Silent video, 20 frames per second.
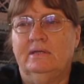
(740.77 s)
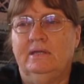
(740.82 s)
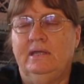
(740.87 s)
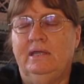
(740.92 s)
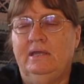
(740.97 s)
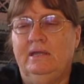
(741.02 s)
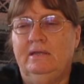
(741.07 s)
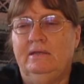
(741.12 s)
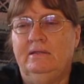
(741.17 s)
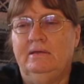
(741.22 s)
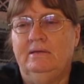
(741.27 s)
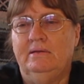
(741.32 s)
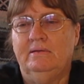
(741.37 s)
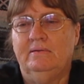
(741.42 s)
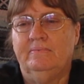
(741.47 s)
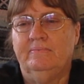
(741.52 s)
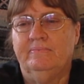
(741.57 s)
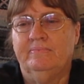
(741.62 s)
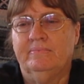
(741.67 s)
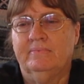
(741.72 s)
And
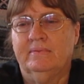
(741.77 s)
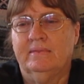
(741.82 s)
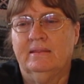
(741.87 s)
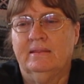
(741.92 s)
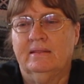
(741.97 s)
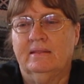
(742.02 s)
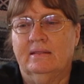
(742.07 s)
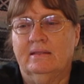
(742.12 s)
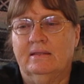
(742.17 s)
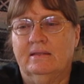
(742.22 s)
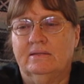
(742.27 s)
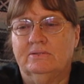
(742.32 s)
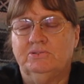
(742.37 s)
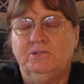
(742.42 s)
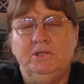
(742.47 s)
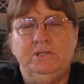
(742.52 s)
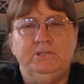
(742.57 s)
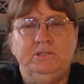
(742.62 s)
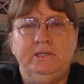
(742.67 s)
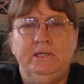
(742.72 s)
uh,
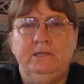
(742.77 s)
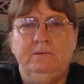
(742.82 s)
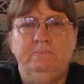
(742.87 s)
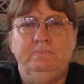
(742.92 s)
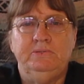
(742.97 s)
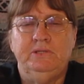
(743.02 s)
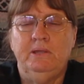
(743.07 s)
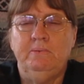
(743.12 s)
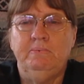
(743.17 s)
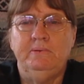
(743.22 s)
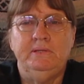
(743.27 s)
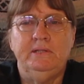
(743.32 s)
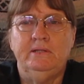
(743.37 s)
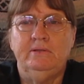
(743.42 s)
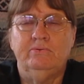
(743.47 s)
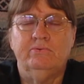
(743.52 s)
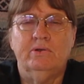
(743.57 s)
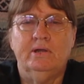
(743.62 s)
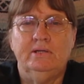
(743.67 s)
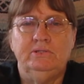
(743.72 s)
see, Tippy
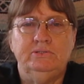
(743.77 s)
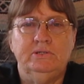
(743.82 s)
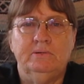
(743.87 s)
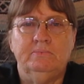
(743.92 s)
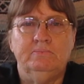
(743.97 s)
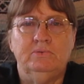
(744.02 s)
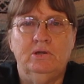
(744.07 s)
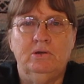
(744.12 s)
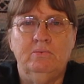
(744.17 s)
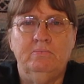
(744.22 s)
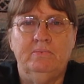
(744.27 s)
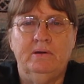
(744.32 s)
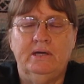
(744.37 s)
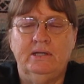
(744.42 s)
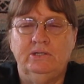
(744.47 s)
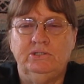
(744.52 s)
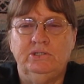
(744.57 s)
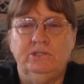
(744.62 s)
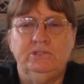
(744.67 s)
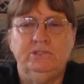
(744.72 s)
didn't try to jump
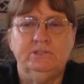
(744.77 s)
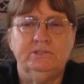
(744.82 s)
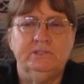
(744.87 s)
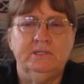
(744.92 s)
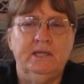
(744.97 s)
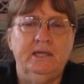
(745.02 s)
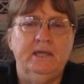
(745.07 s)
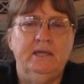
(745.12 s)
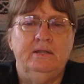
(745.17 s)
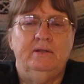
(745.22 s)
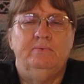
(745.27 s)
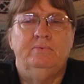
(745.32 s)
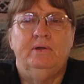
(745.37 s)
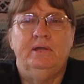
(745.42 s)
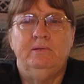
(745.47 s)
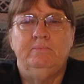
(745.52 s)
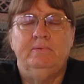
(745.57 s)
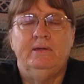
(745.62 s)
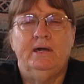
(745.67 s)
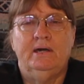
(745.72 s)
nobody. She just had a
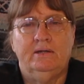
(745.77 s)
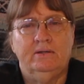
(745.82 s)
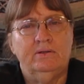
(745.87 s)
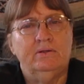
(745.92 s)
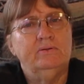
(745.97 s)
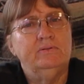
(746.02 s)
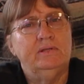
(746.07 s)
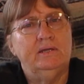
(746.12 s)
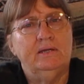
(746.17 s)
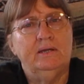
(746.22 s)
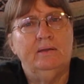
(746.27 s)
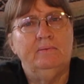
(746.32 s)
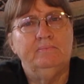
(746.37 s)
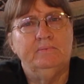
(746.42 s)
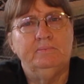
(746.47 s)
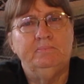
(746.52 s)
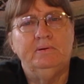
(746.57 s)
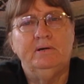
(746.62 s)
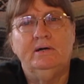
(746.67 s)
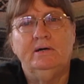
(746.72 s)
way about her that I'm
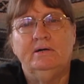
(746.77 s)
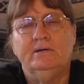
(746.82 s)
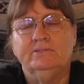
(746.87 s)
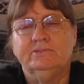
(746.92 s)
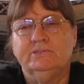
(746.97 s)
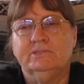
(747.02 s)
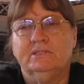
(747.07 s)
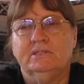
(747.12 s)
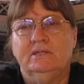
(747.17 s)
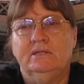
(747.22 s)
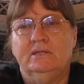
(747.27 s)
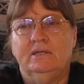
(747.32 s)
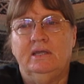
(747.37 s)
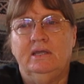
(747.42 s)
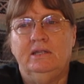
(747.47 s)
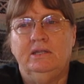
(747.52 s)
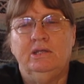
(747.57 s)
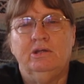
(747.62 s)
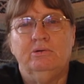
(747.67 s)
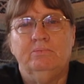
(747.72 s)
the boss.
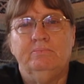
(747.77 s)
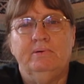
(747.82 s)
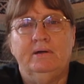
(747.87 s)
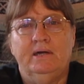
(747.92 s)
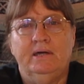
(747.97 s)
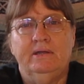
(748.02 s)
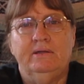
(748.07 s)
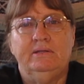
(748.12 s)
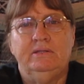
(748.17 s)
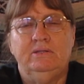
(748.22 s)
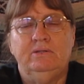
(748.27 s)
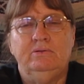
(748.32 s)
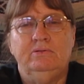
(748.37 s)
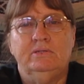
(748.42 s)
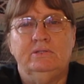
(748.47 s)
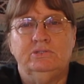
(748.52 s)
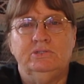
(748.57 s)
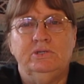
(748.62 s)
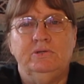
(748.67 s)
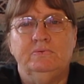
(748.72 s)
And everybody knew
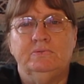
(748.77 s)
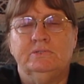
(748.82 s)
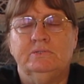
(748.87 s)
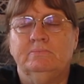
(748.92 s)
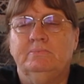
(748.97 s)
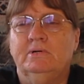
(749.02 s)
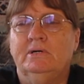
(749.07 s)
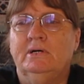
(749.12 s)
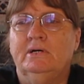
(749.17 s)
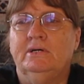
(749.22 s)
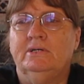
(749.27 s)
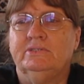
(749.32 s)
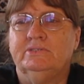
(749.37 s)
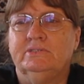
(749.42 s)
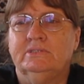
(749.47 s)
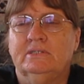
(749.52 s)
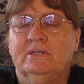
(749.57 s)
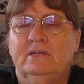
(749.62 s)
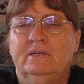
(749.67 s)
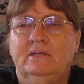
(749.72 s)
that she was the
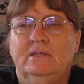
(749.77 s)
boss.